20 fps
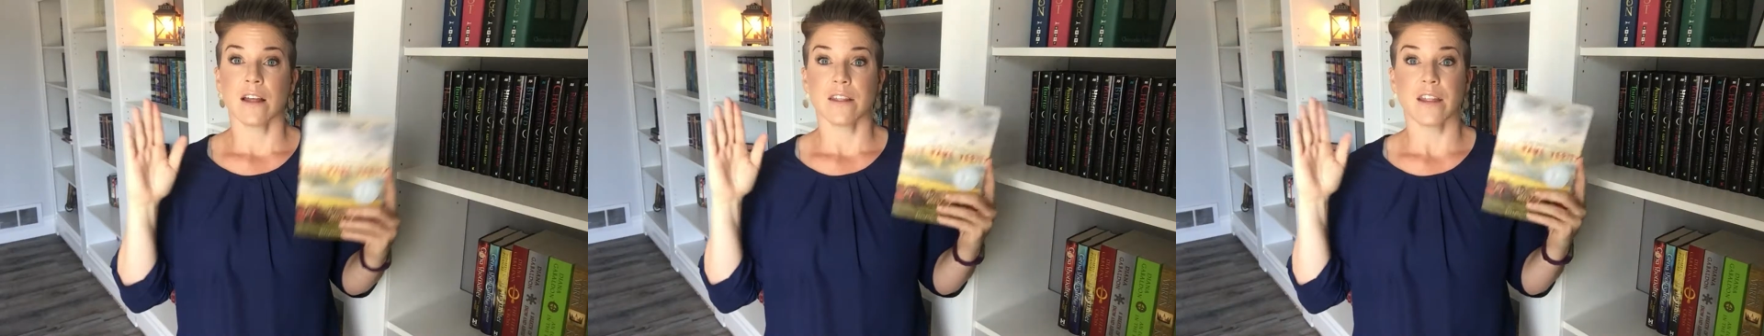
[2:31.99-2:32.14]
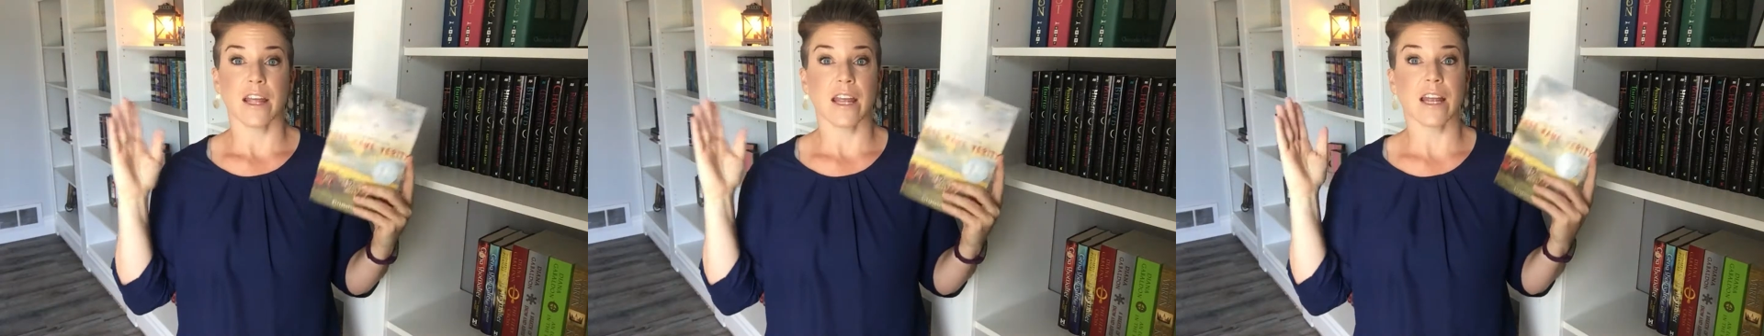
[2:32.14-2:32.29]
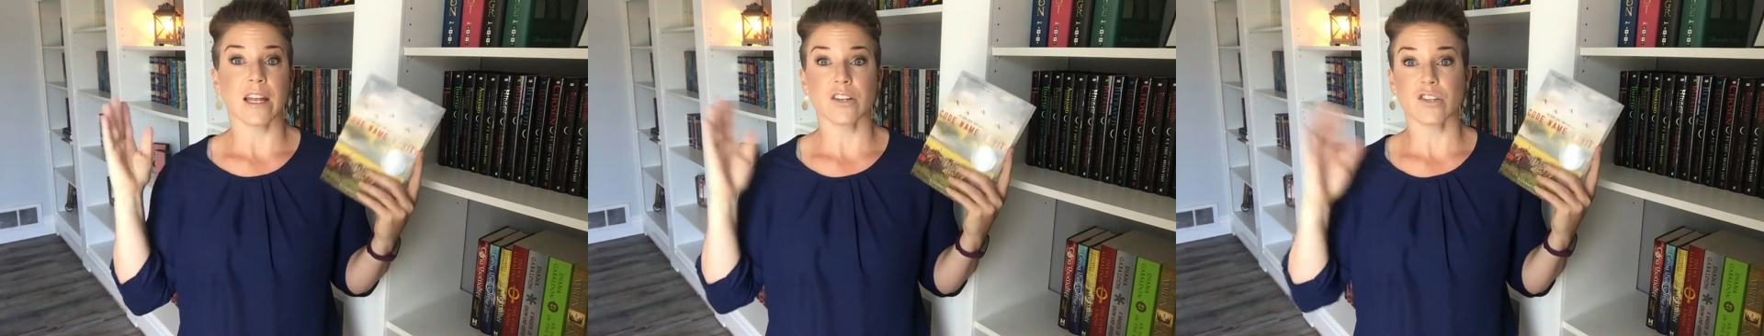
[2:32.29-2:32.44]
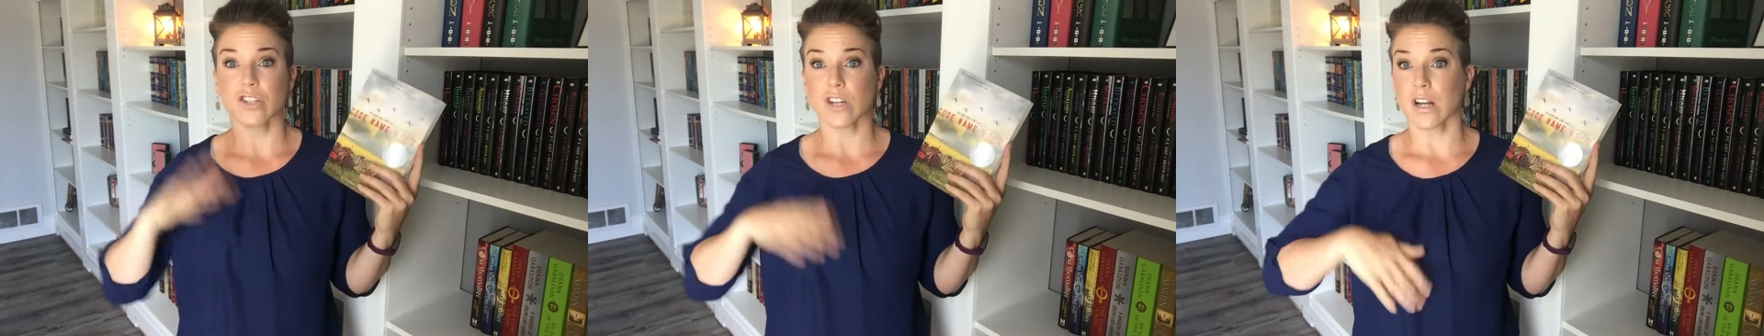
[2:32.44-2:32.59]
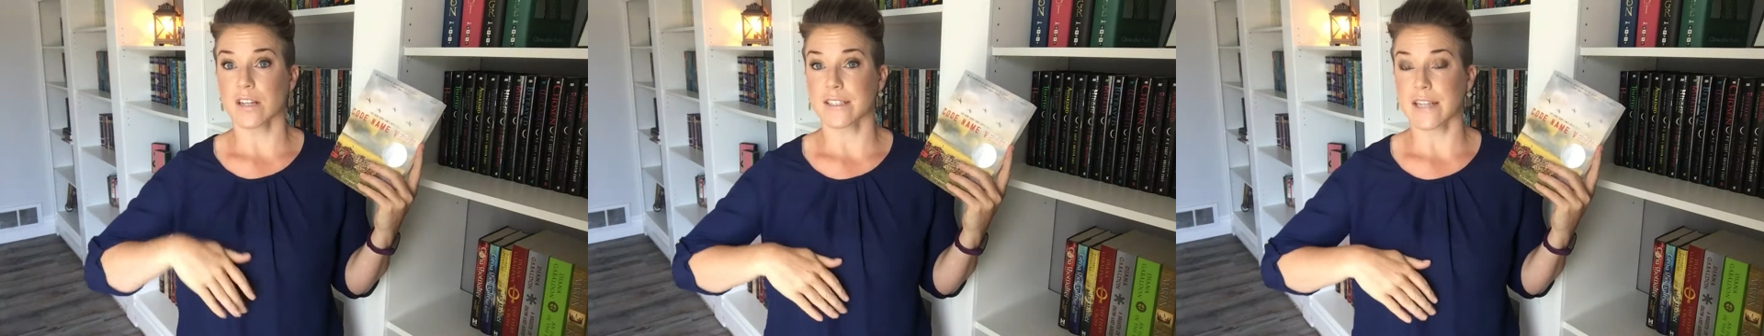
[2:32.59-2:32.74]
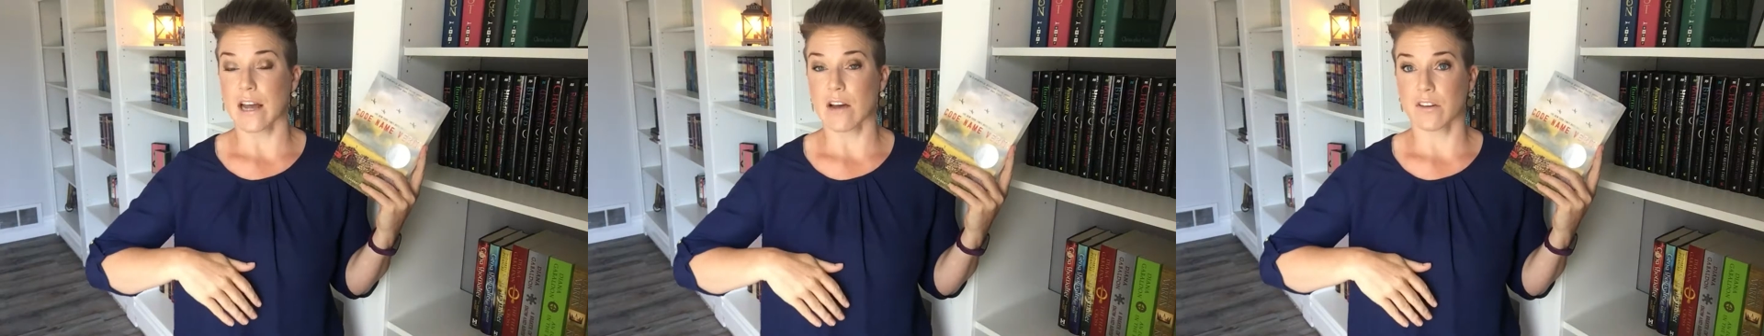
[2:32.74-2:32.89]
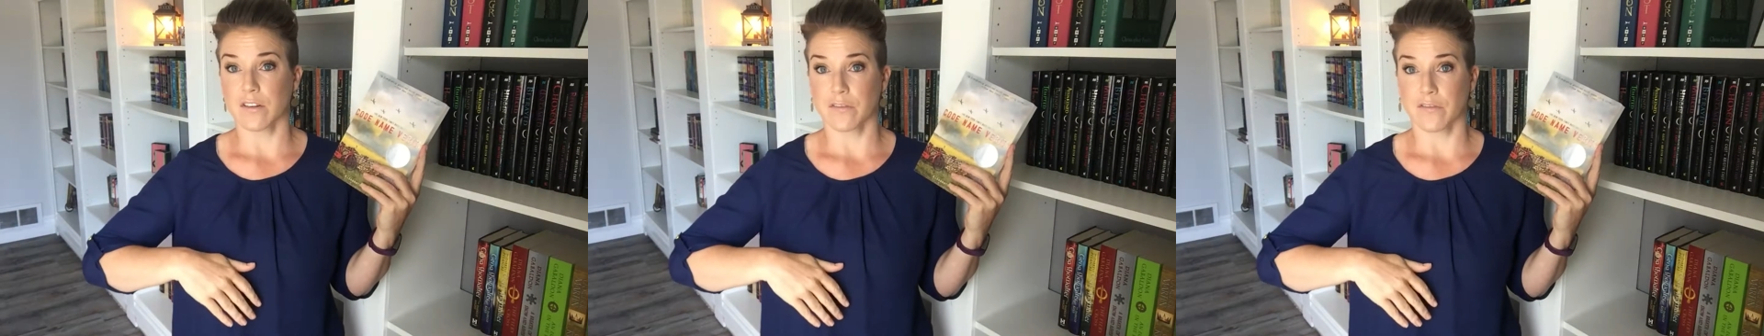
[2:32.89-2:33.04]
They get shot
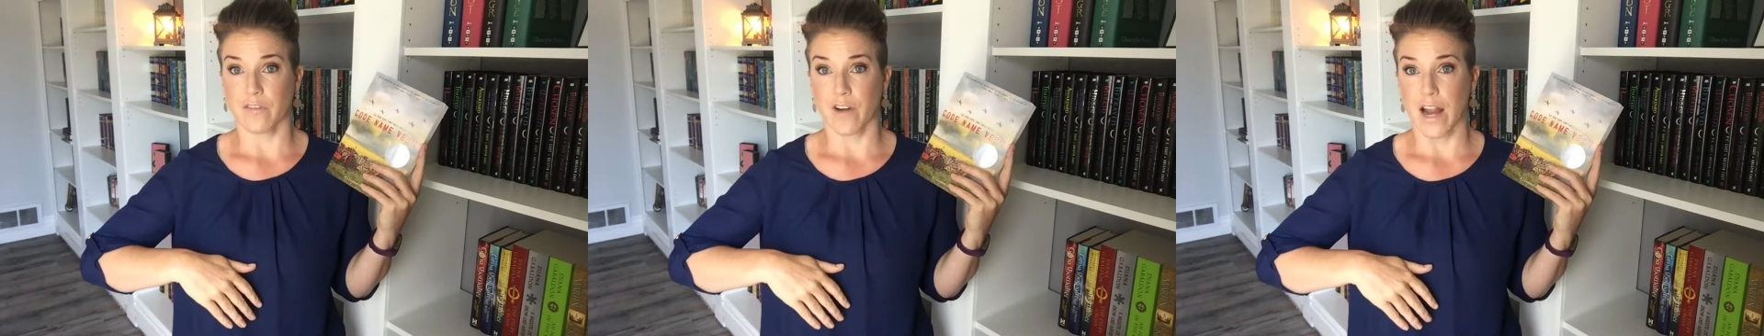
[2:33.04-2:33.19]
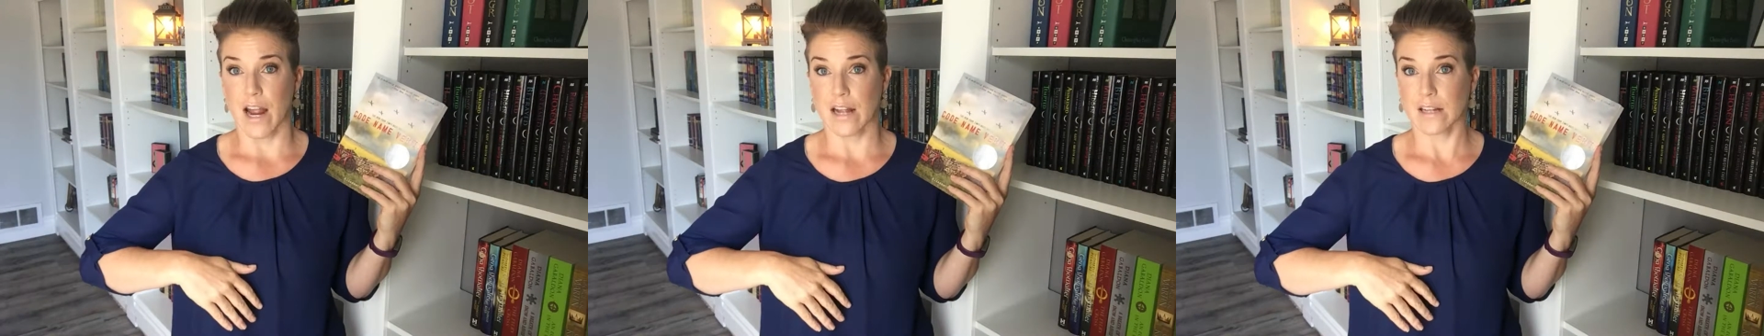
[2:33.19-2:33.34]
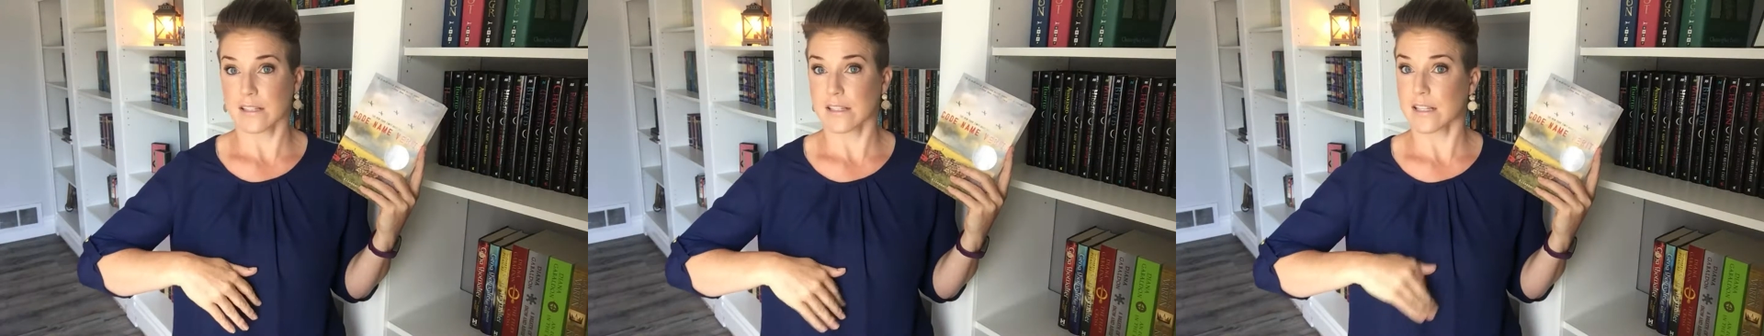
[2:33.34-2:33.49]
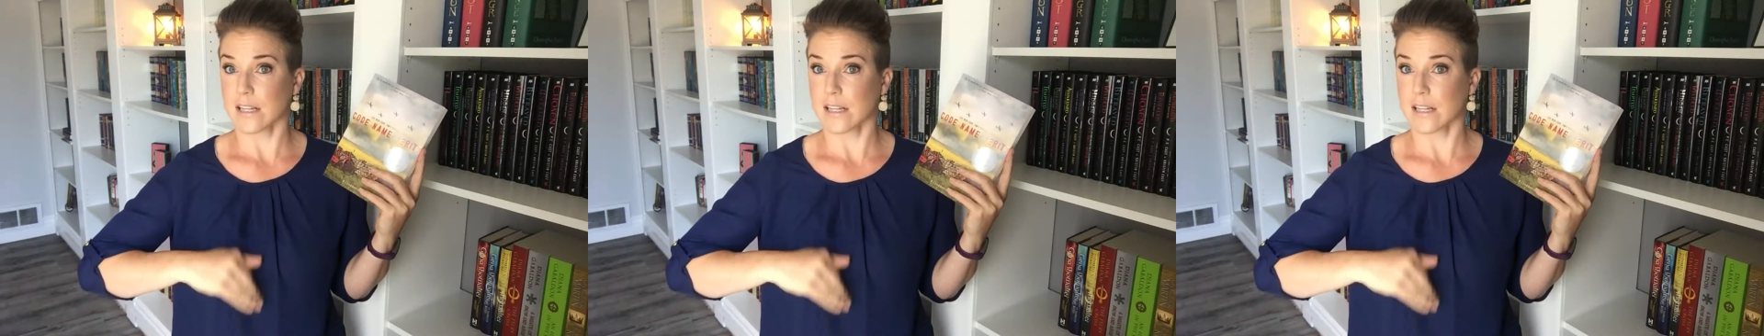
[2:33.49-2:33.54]
down in France